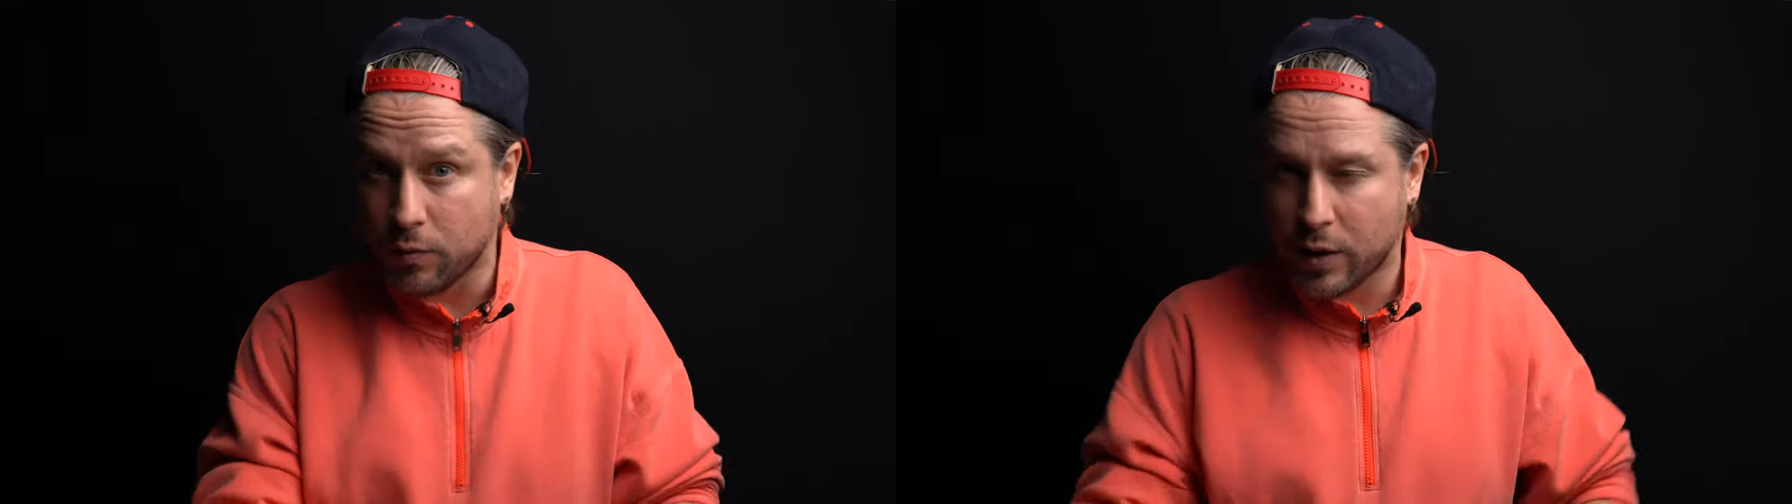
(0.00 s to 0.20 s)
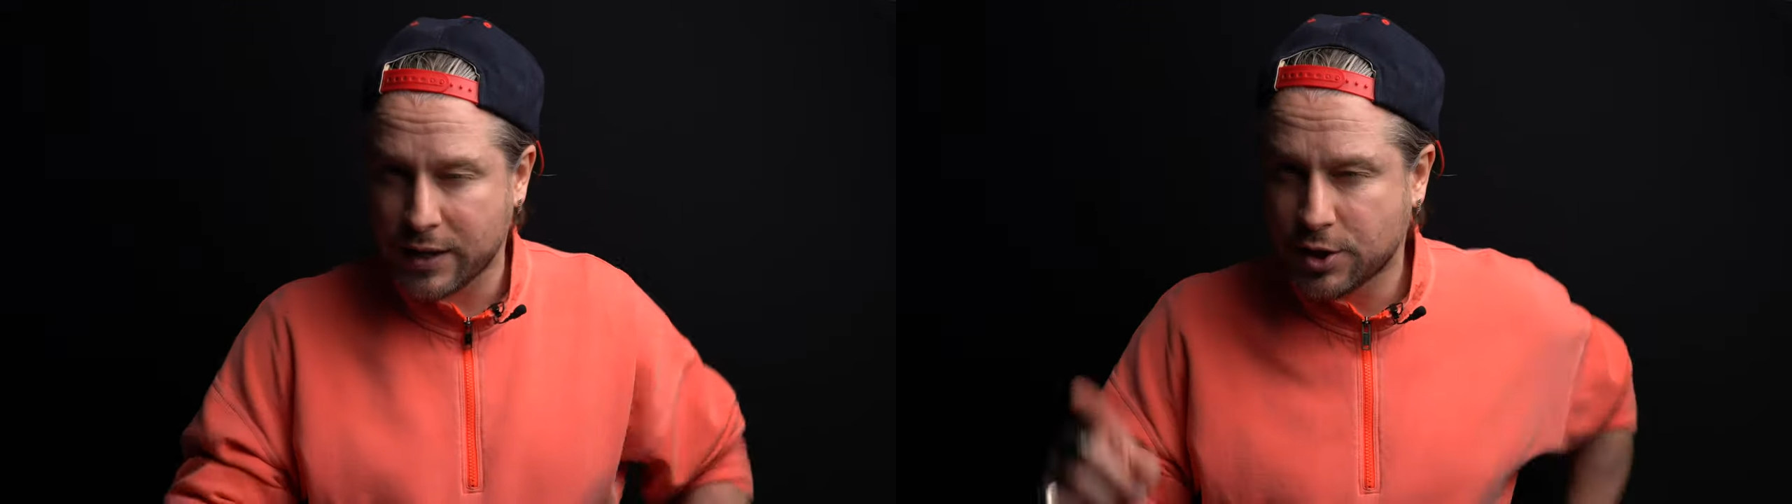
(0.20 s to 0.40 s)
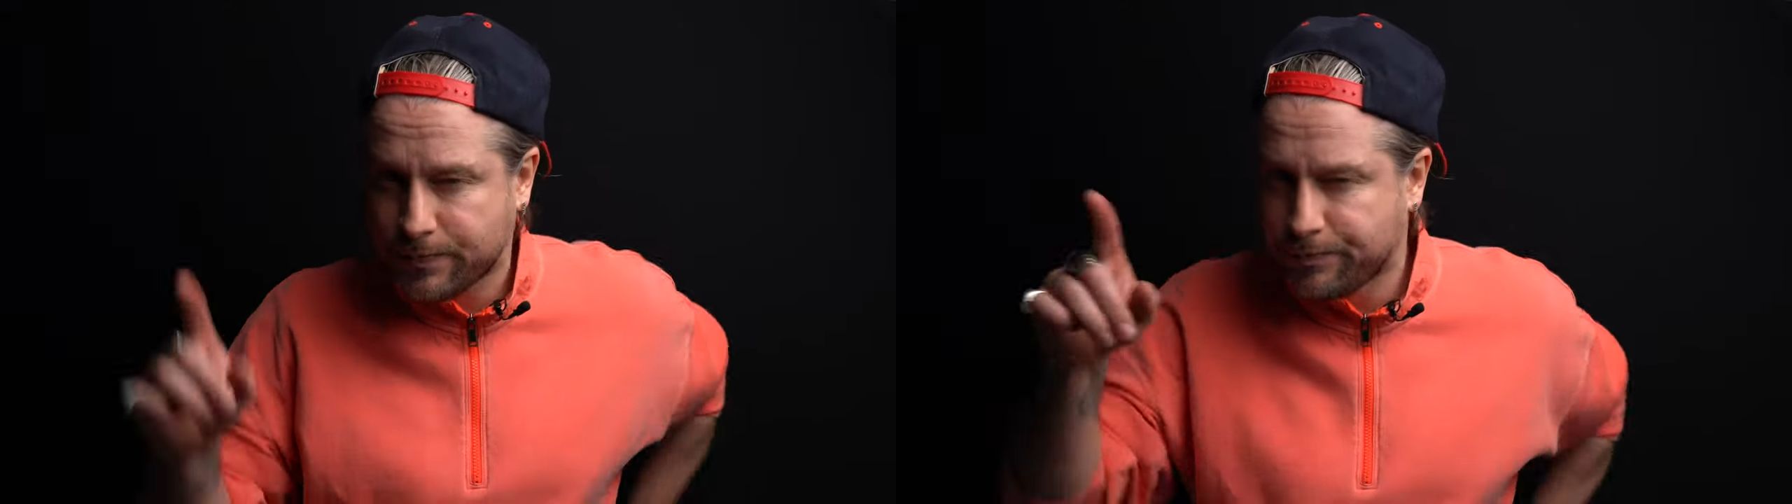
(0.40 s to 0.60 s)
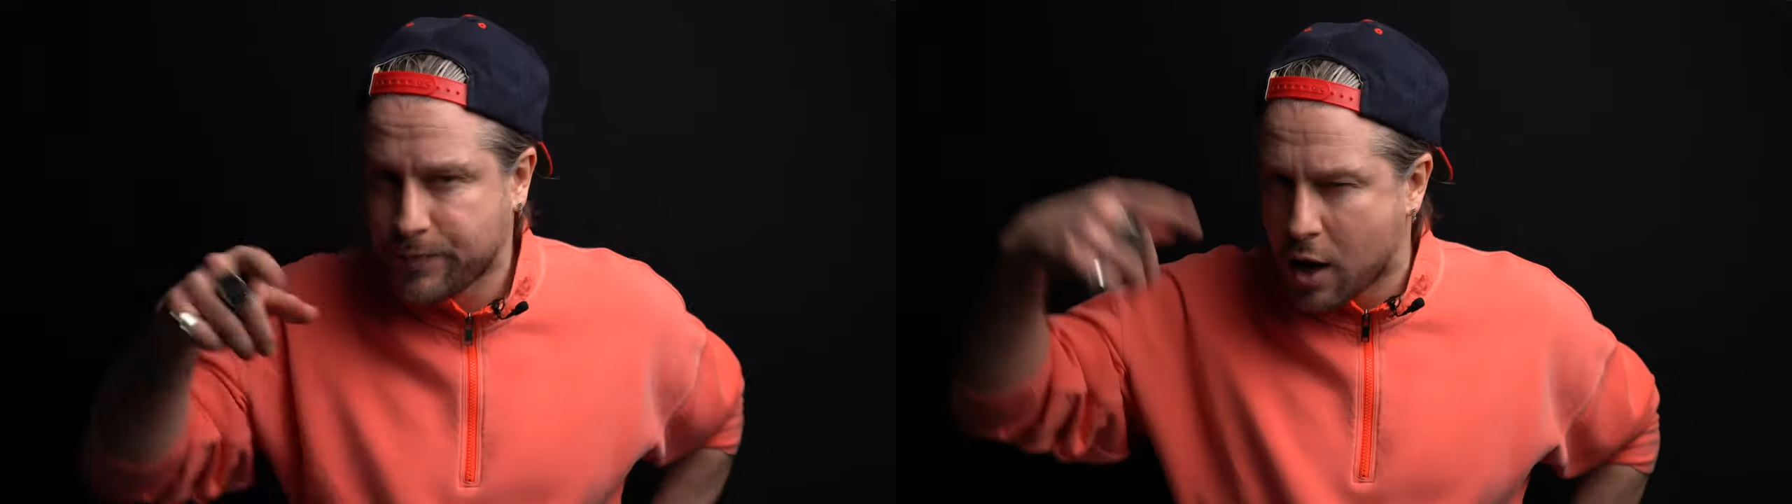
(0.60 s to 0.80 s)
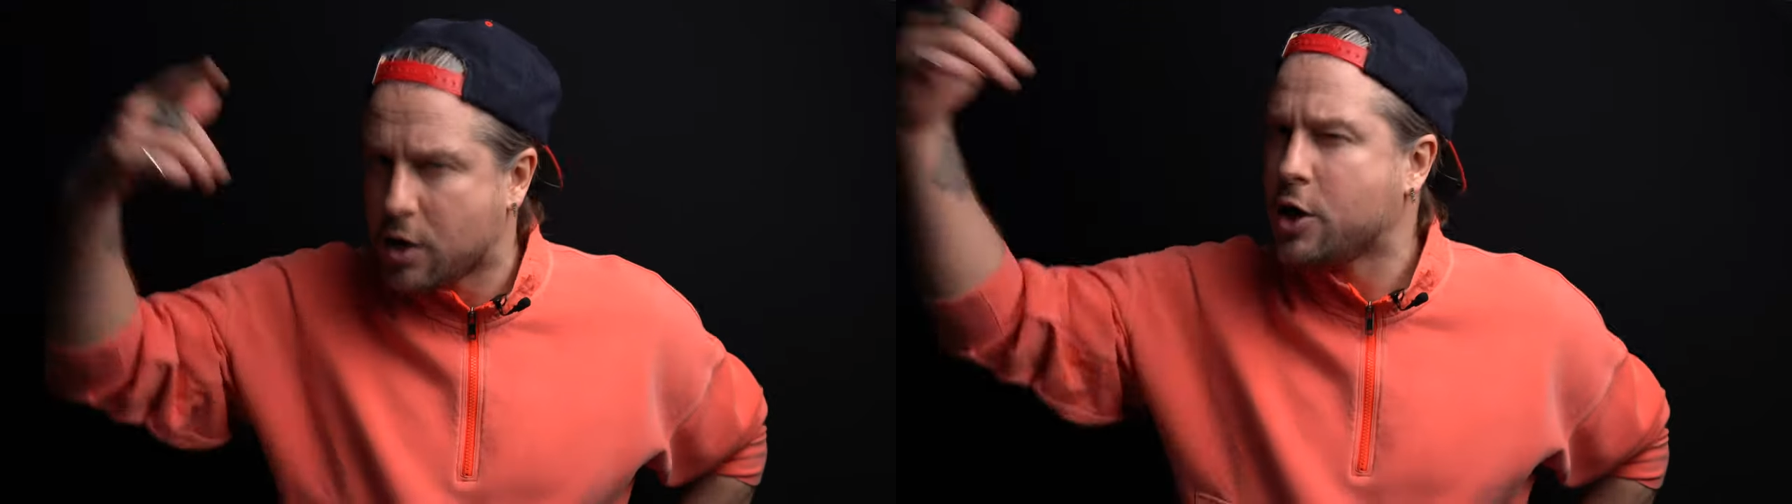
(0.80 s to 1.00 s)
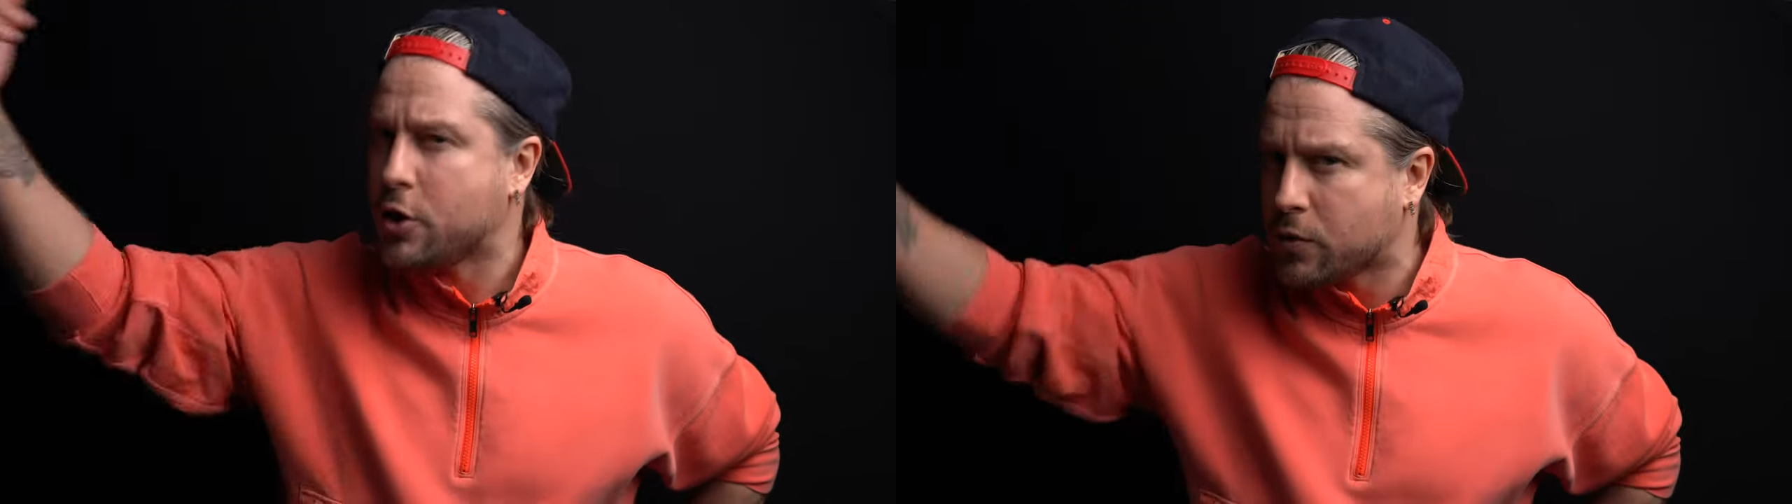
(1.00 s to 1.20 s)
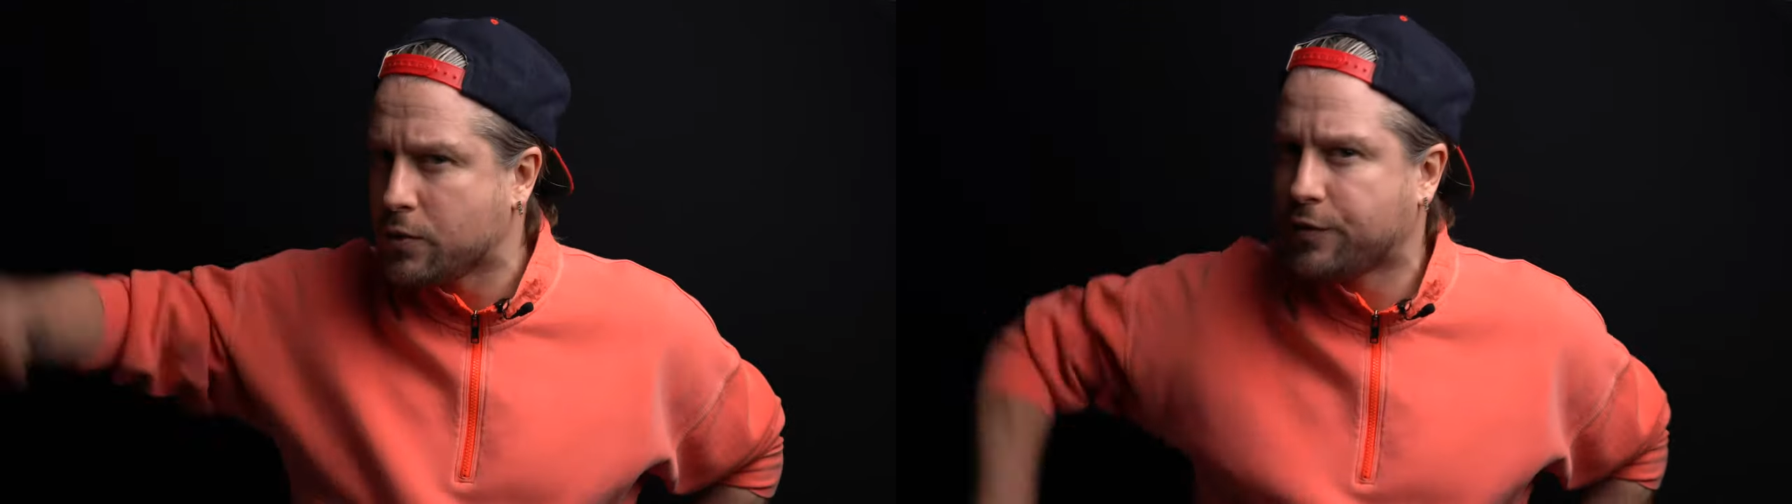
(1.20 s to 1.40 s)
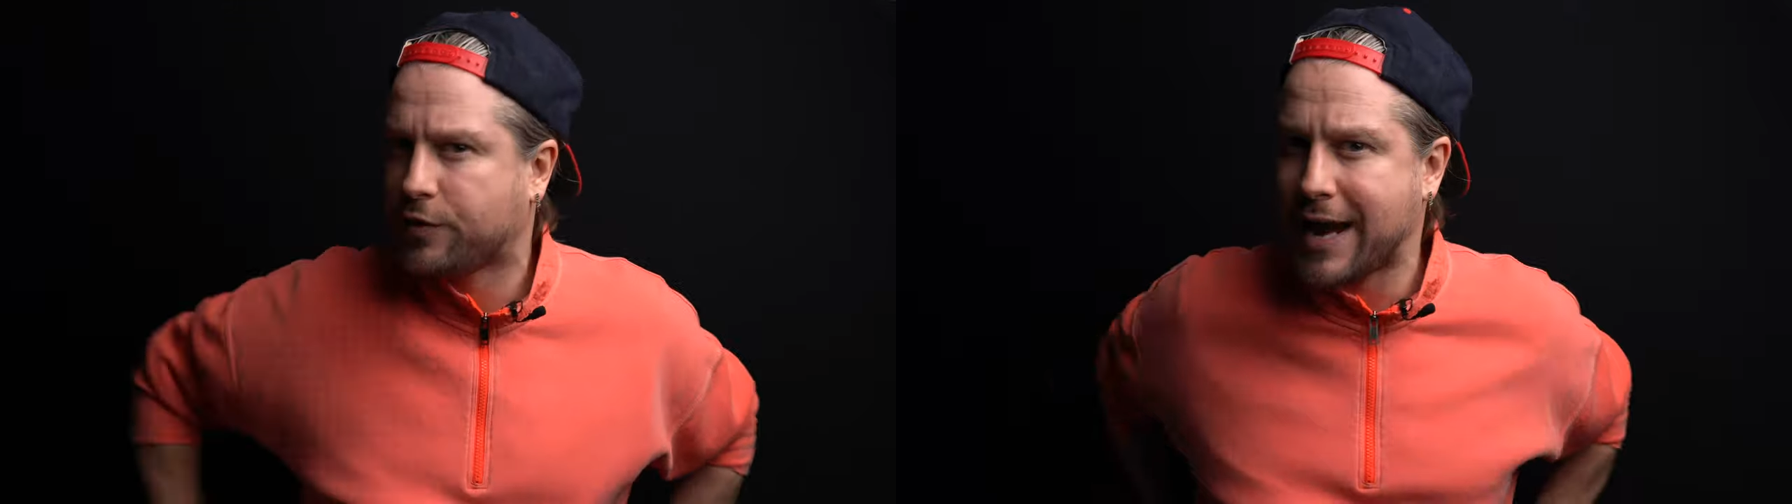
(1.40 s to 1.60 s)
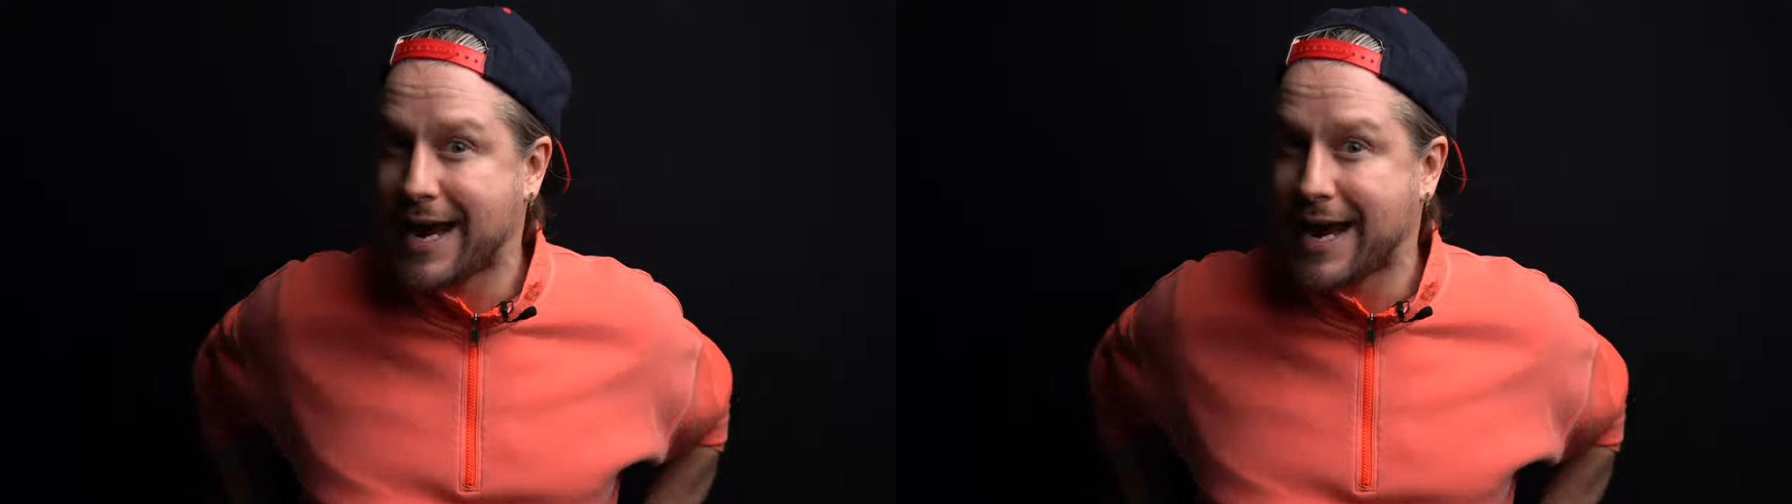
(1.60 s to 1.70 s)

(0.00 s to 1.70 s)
which alludes to